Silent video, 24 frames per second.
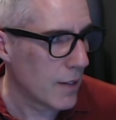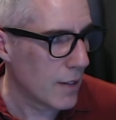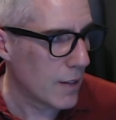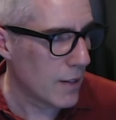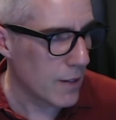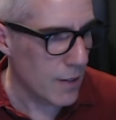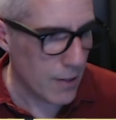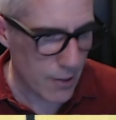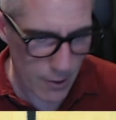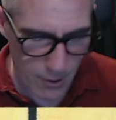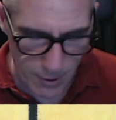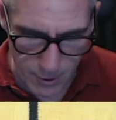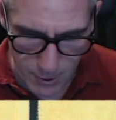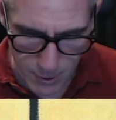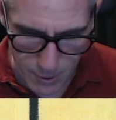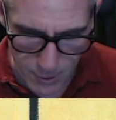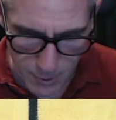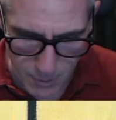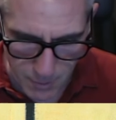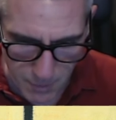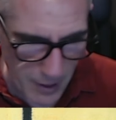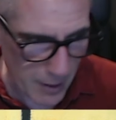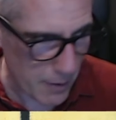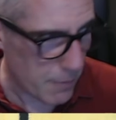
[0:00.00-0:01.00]
So
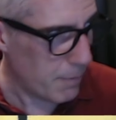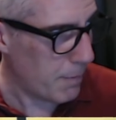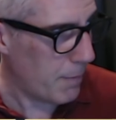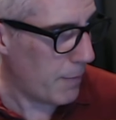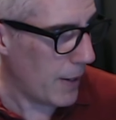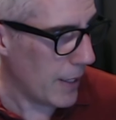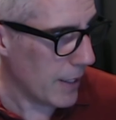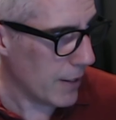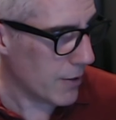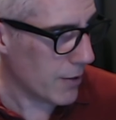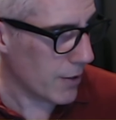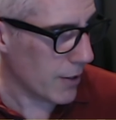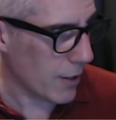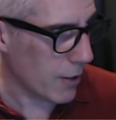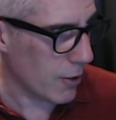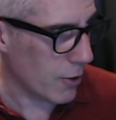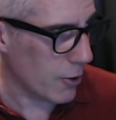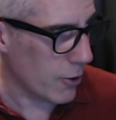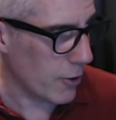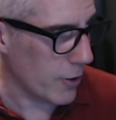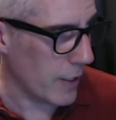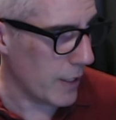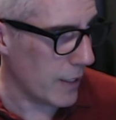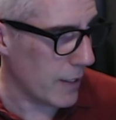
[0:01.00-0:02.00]
my basic
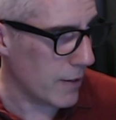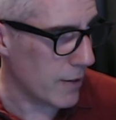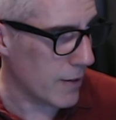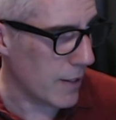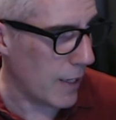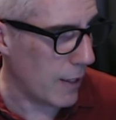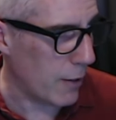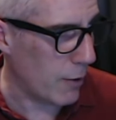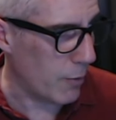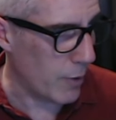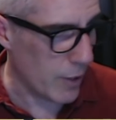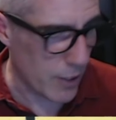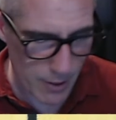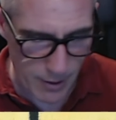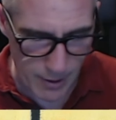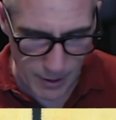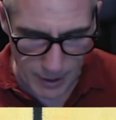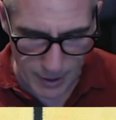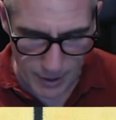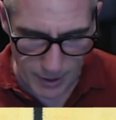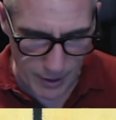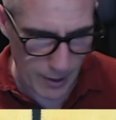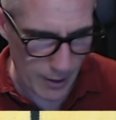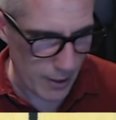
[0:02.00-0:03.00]
turkey sandwich that I
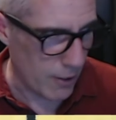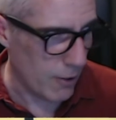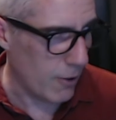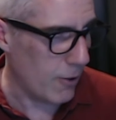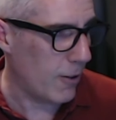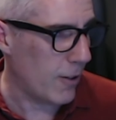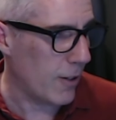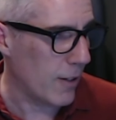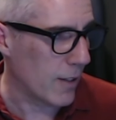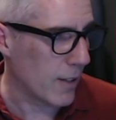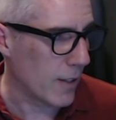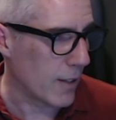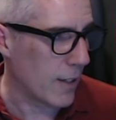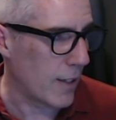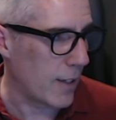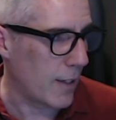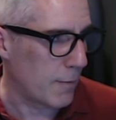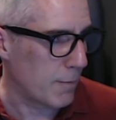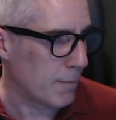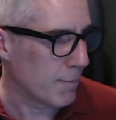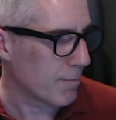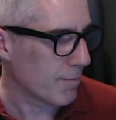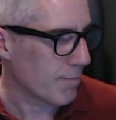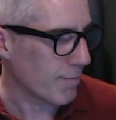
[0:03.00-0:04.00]
eat all the time.
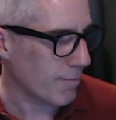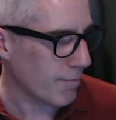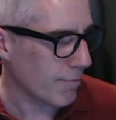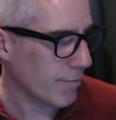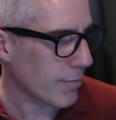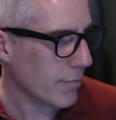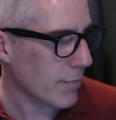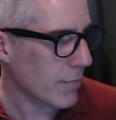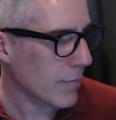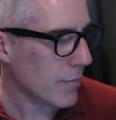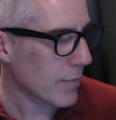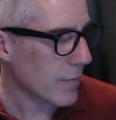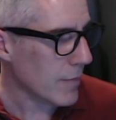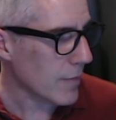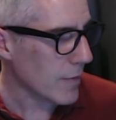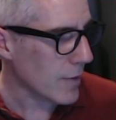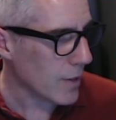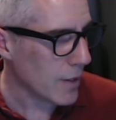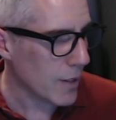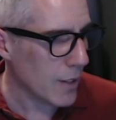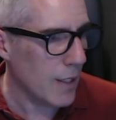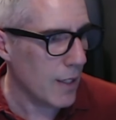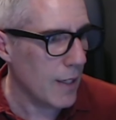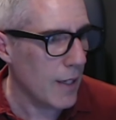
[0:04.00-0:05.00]

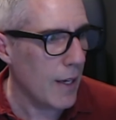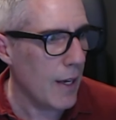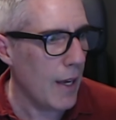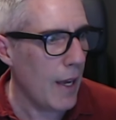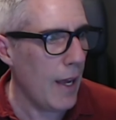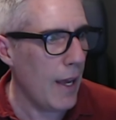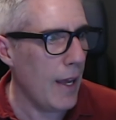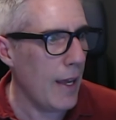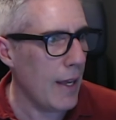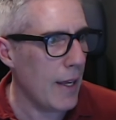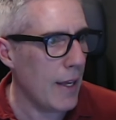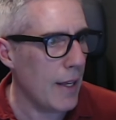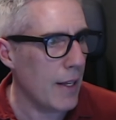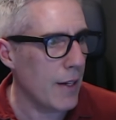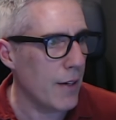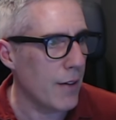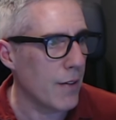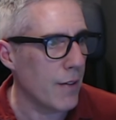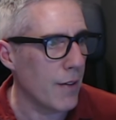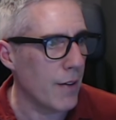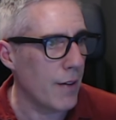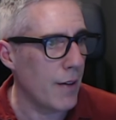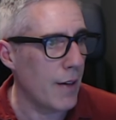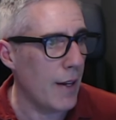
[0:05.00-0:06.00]

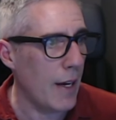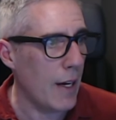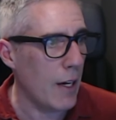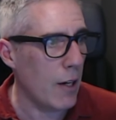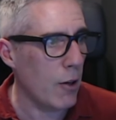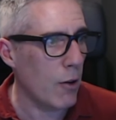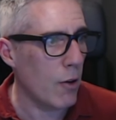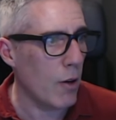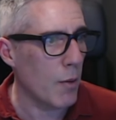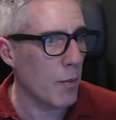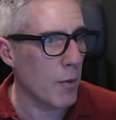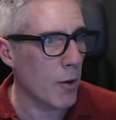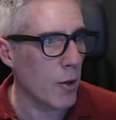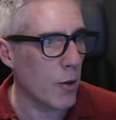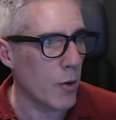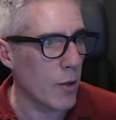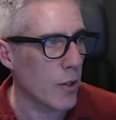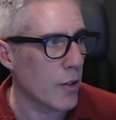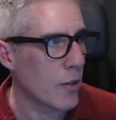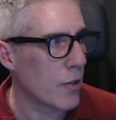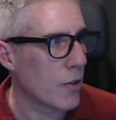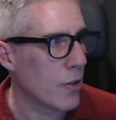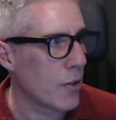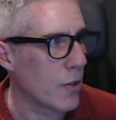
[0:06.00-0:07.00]
And now I'm
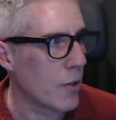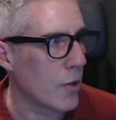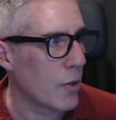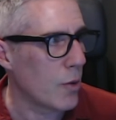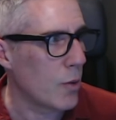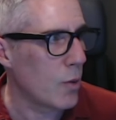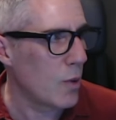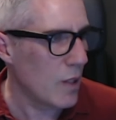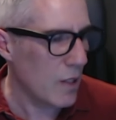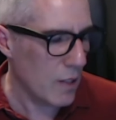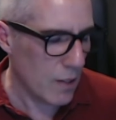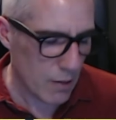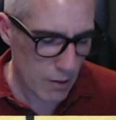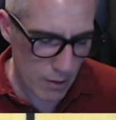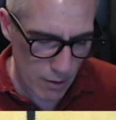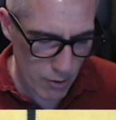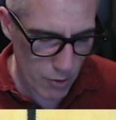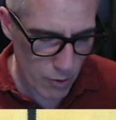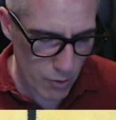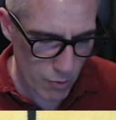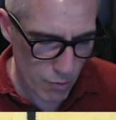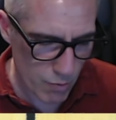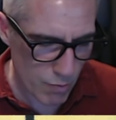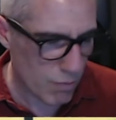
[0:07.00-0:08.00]
going to,
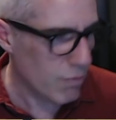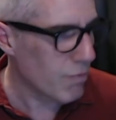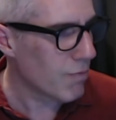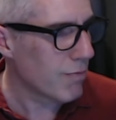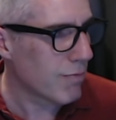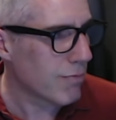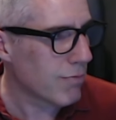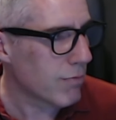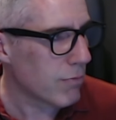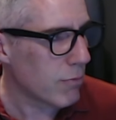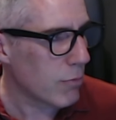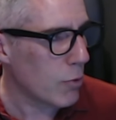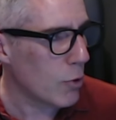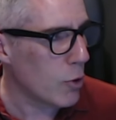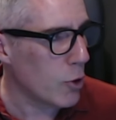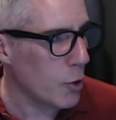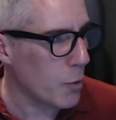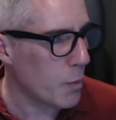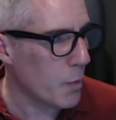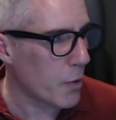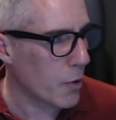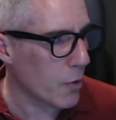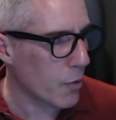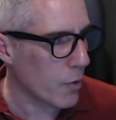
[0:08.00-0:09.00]
let's
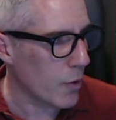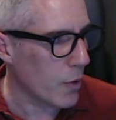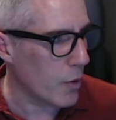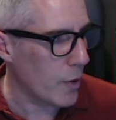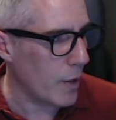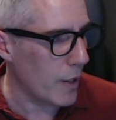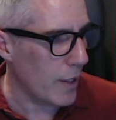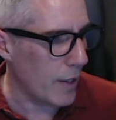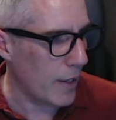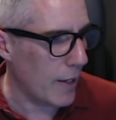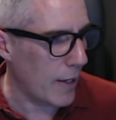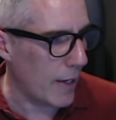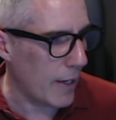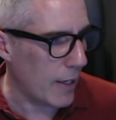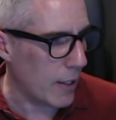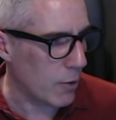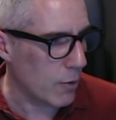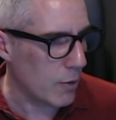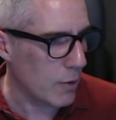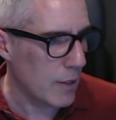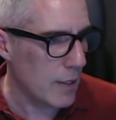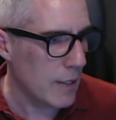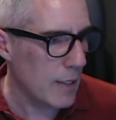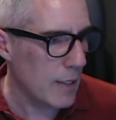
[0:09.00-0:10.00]
loop through it now.